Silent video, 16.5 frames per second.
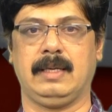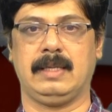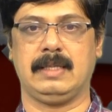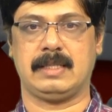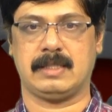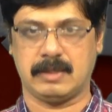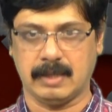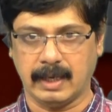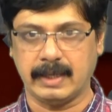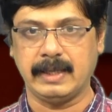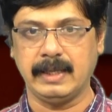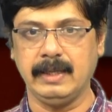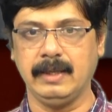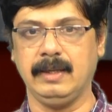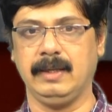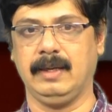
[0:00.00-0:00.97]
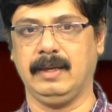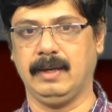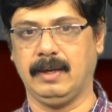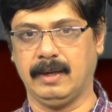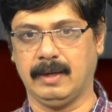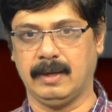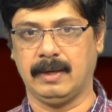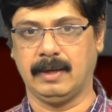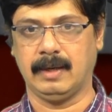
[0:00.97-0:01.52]
study
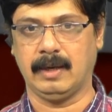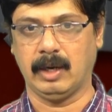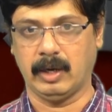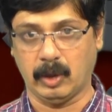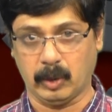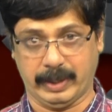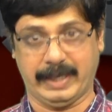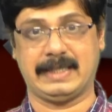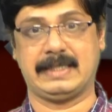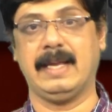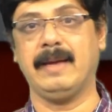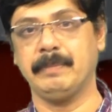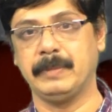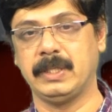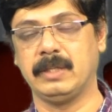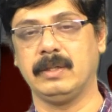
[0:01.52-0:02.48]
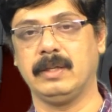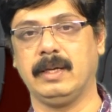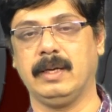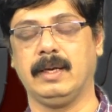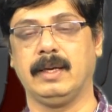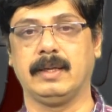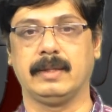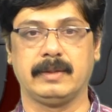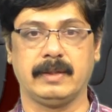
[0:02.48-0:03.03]
or examine
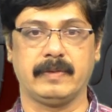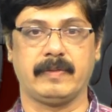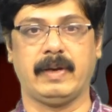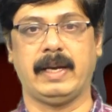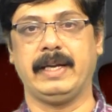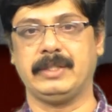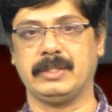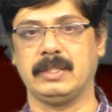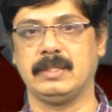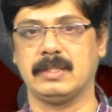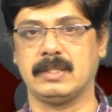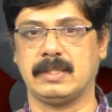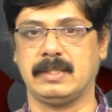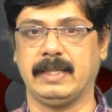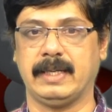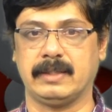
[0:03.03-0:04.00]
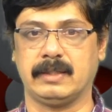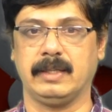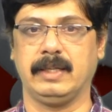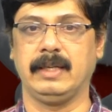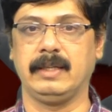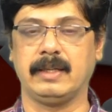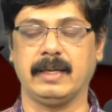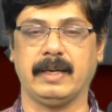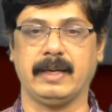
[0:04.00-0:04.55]
the relations that
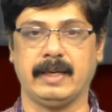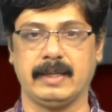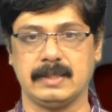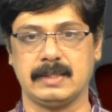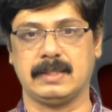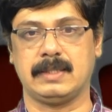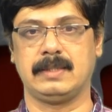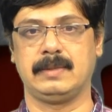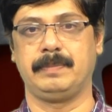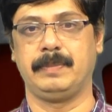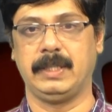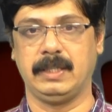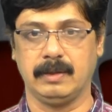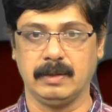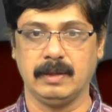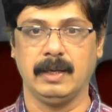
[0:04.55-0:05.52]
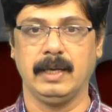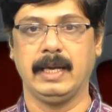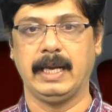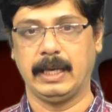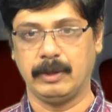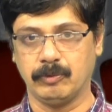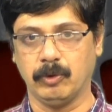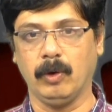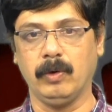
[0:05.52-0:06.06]
India has been
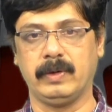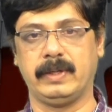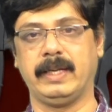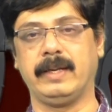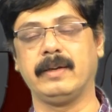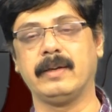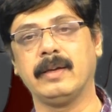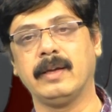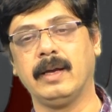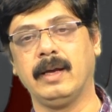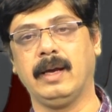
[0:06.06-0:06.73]
involved in